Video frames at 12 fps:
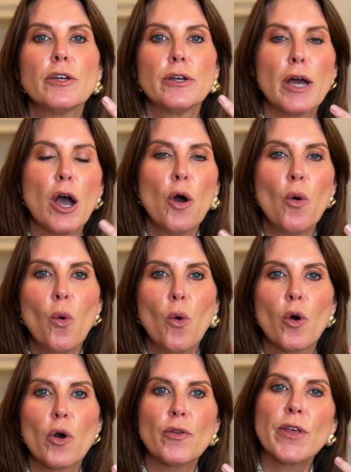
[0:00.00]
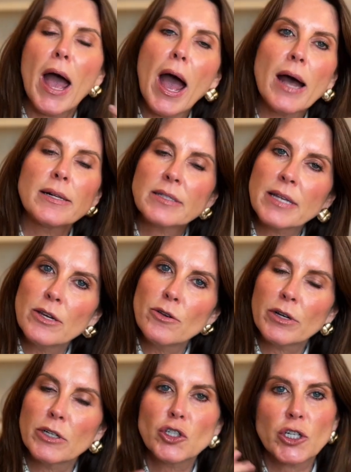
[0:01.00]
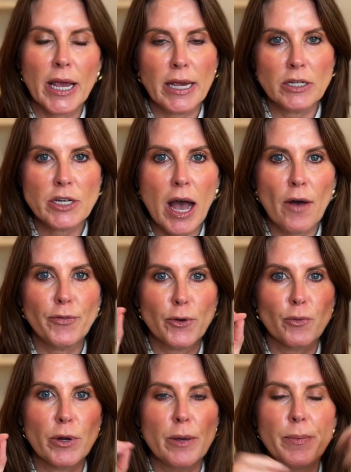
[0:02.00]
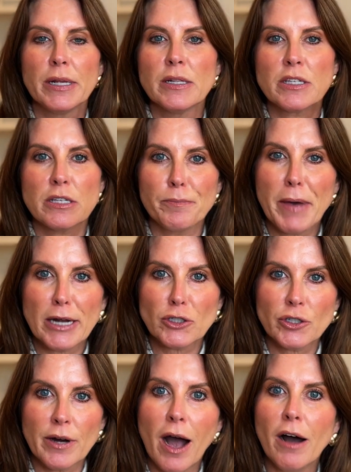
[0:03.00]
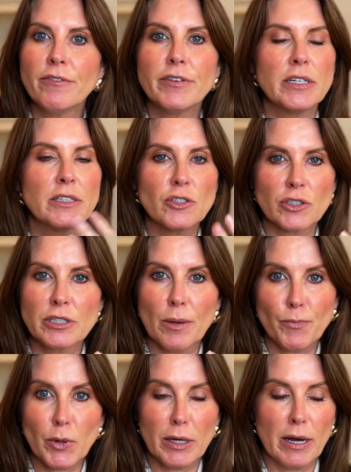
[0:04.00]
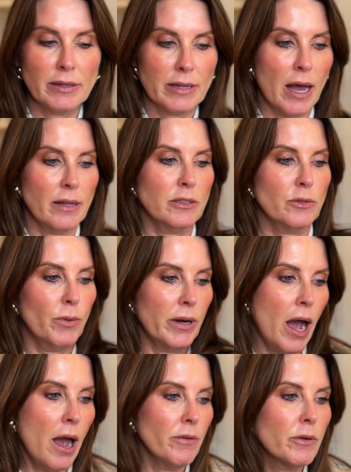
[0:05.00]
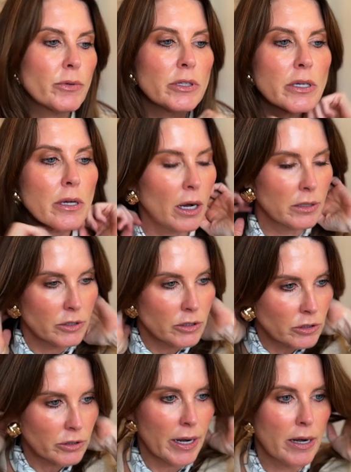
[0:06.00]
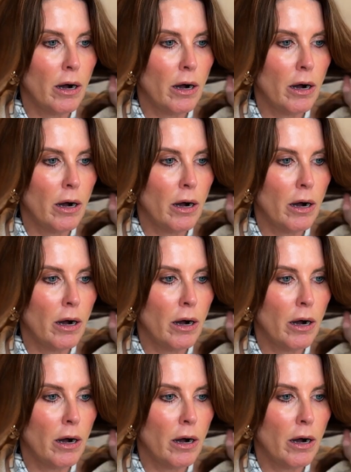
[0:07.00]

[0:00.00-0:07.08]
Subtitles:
you know, or the hats that you can change out the ribbons to match your outfits or something like that. It's what I would really concentrate